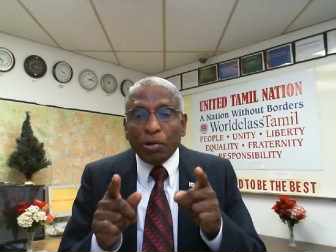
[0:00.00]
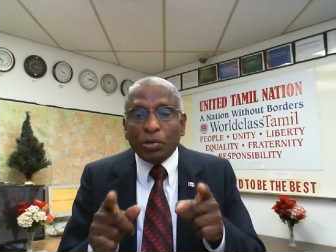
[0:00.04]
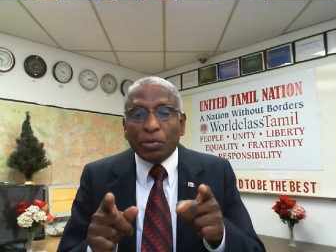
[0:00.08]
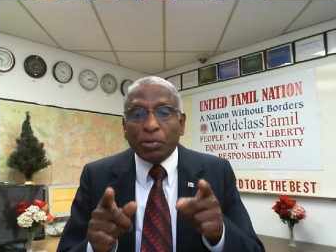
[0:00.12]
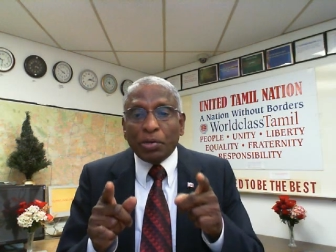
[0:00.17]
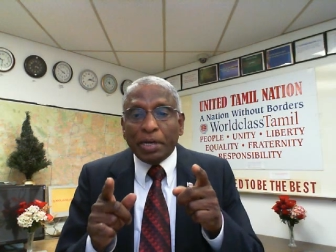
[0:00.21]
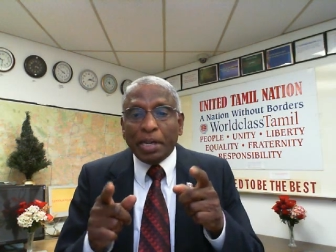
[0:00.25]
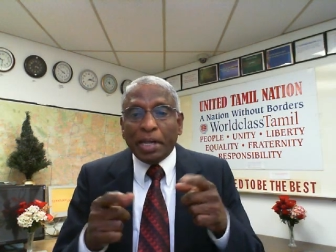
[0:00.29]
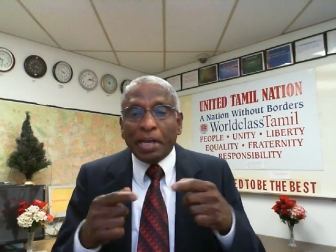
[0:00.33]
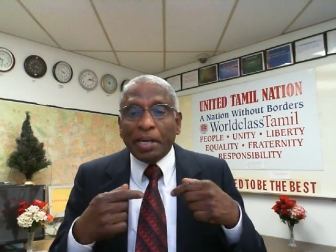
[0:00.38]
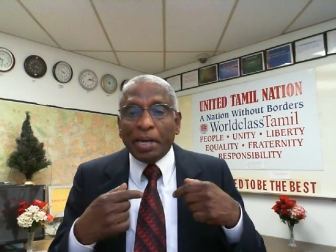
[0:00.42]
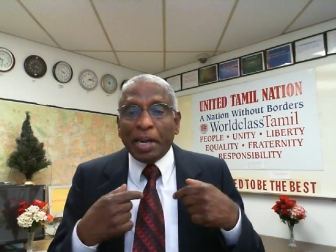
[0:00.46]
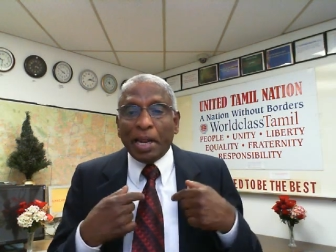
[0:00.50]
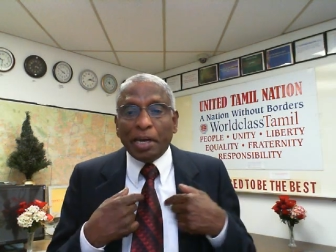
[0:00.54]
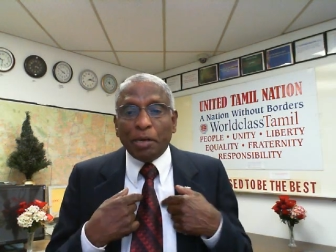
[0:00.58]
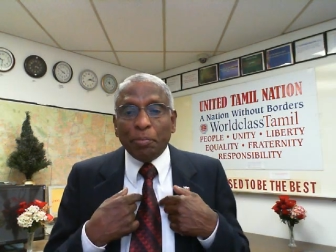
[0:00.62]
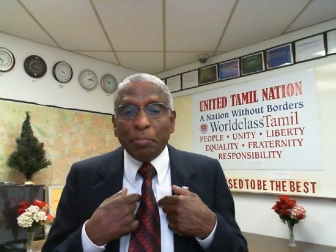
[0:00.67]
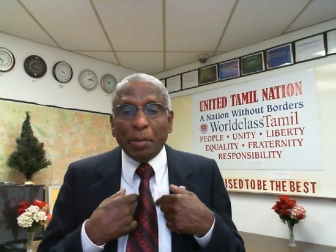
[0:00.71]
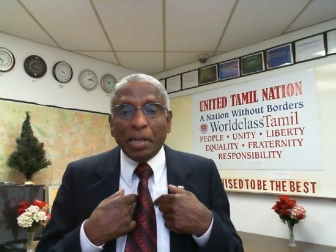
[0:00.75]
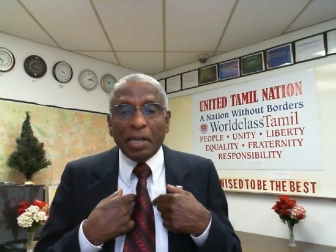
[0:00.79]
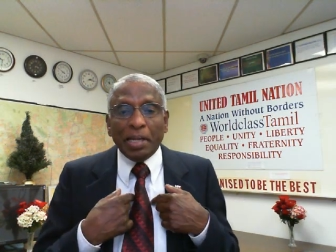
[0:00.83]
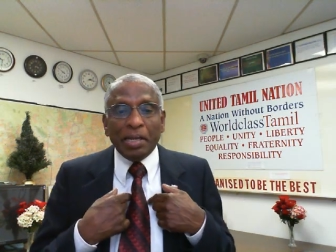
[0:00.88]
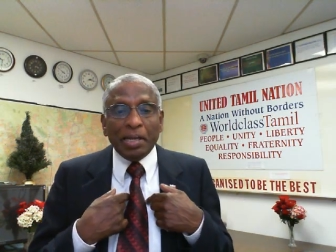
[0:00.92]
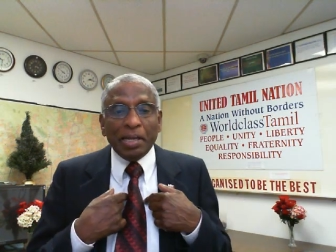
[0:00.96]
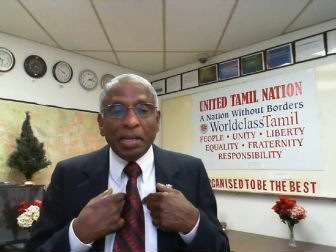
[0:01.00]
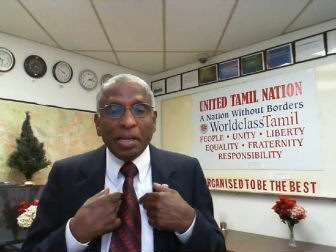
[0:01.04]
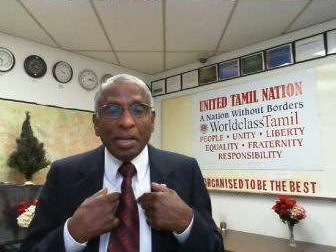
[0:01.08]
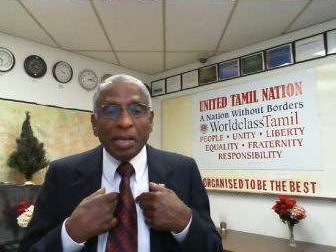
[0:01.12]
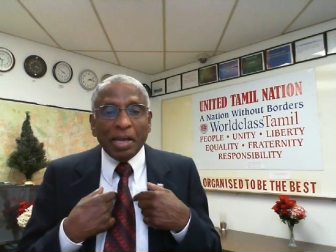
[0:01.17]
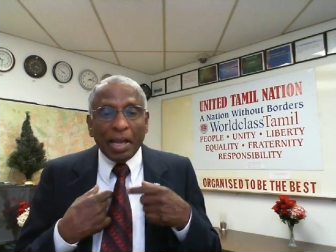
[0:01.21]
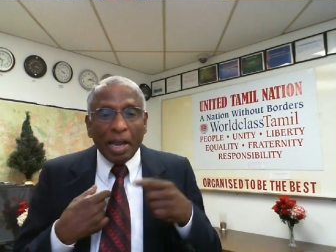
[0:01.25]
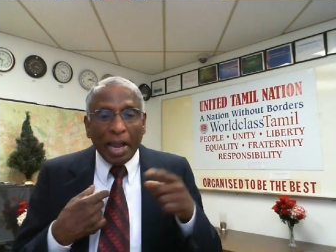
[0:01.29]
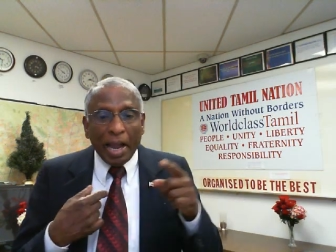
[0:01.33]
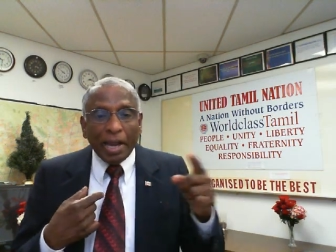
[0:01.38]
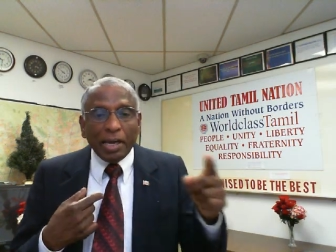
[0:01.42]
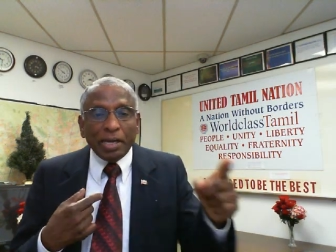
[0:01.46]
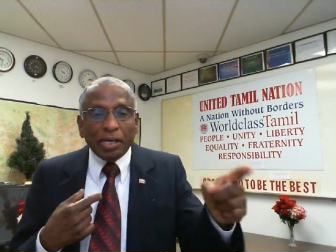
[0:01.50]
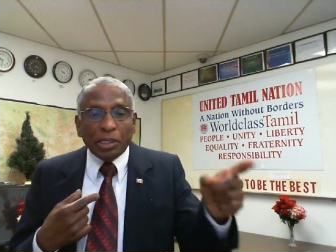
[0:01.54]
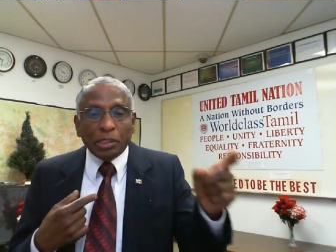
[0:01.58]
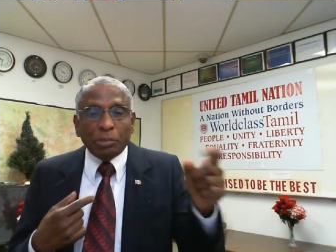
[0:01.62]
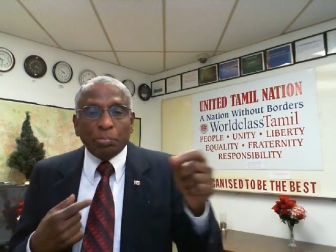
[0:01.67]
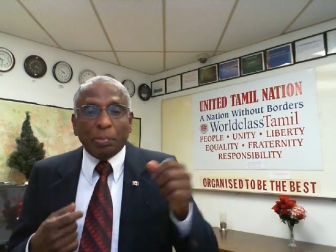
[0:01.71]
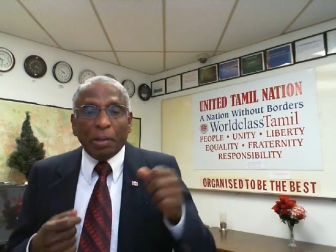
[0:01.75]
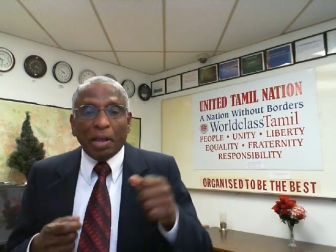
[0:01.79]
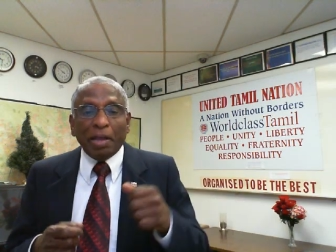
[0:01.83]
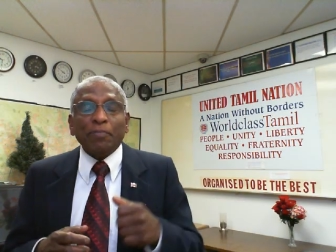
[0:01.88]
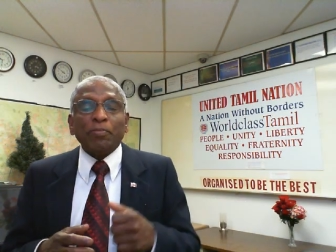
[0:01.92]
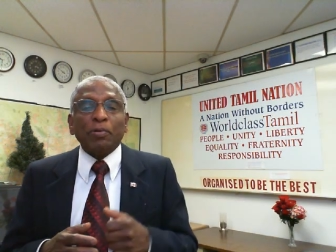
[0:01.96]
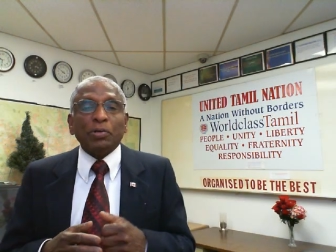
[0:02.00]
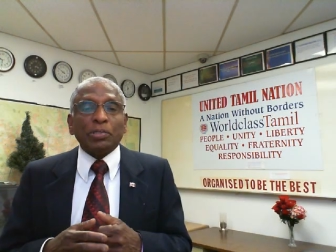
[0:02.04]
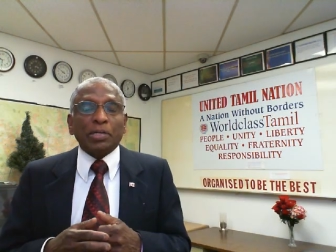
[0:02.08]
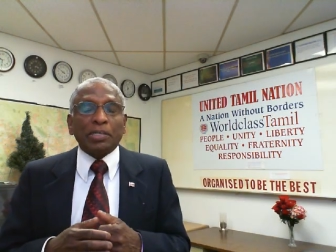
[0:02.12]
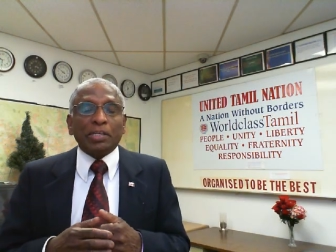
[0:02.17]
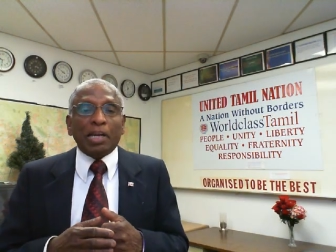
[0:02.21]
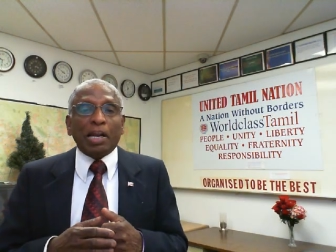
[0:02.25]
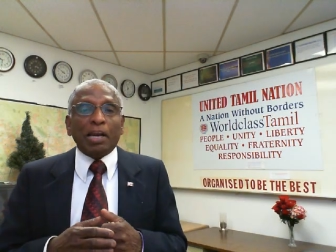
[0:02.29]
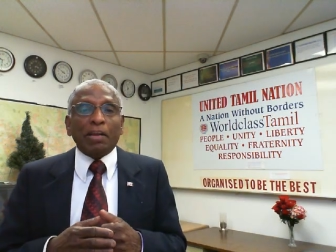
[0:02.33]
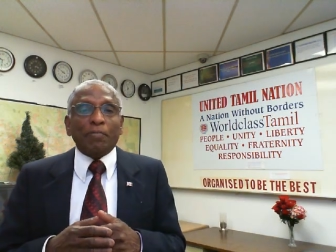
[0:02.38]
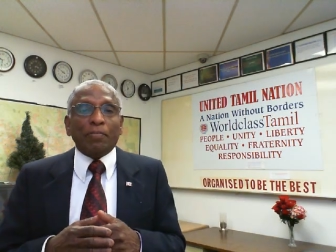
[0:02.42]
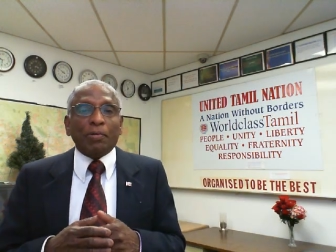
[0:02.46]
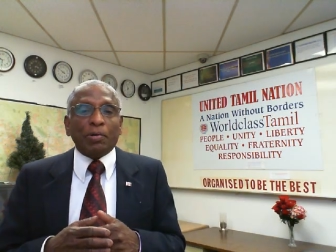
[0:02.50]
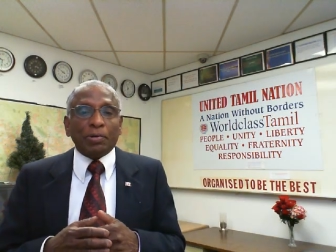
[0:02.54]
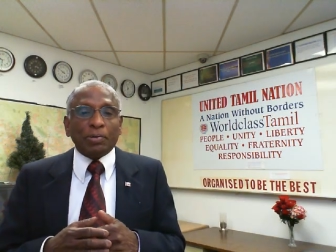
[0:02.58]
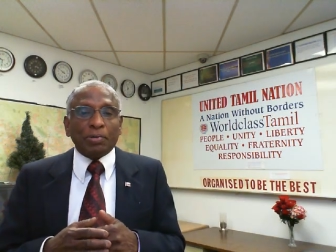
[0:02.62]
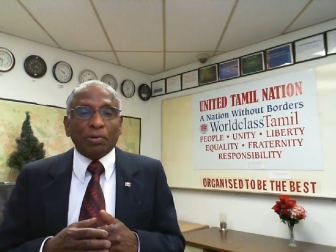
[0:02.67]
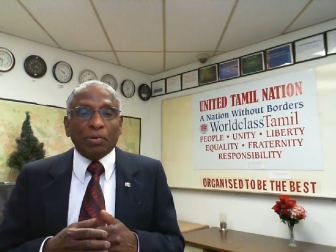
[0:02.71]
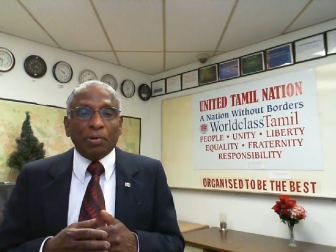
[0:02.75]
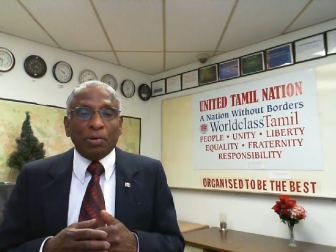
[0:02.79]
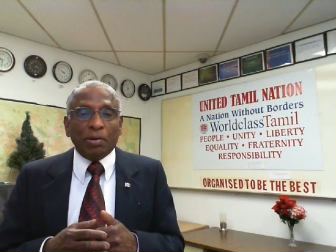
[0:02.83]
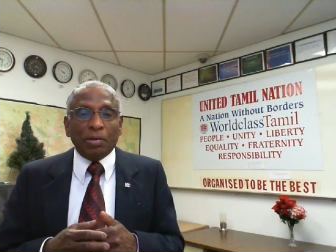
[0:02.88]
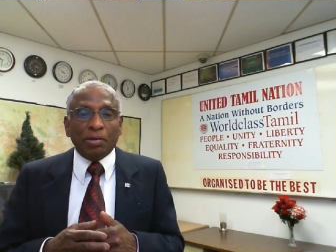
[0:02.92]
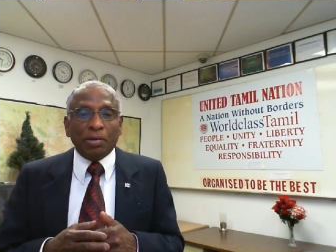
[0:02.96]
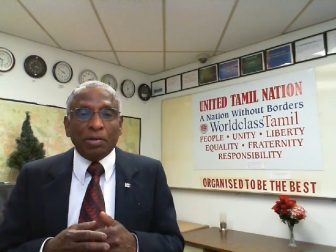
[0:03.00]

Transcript: to degrade me, at least pay for the telephone call.